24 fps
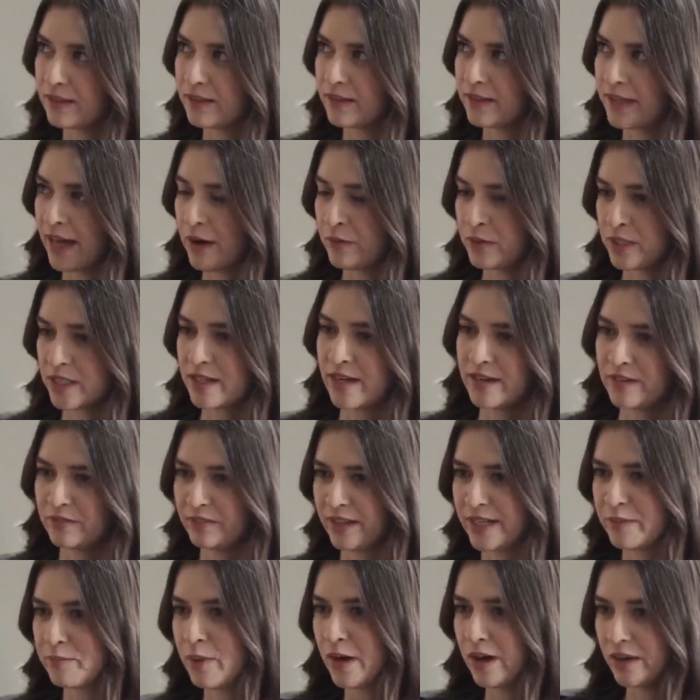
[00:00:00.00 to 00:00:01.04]
that was kind of
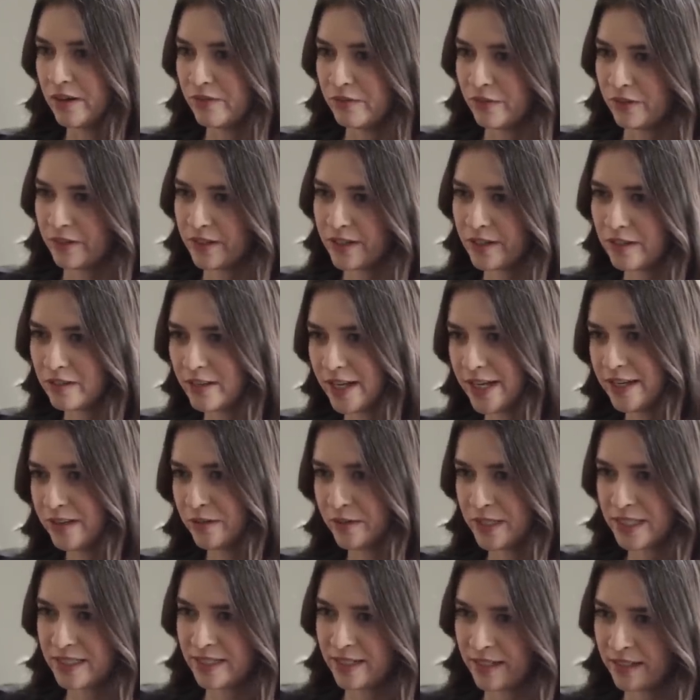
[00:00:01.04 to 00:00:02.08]
like part of North Carolina,
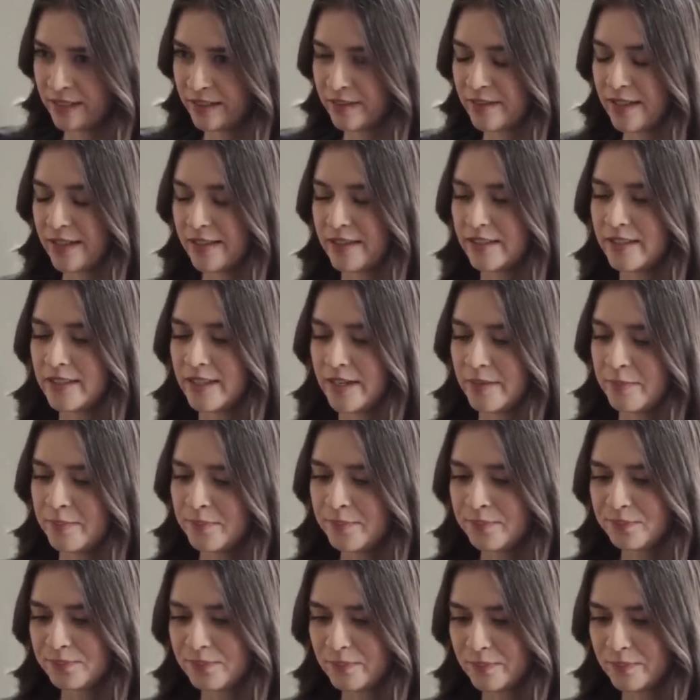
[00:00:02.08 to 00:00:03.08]
wasn't right. it, at the time?